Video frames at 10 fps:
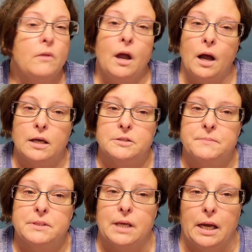
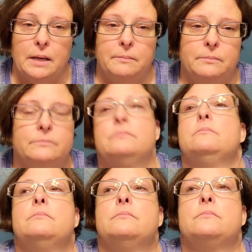hospice came
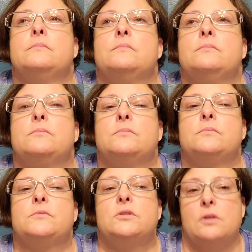
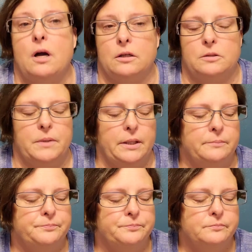to talk to me.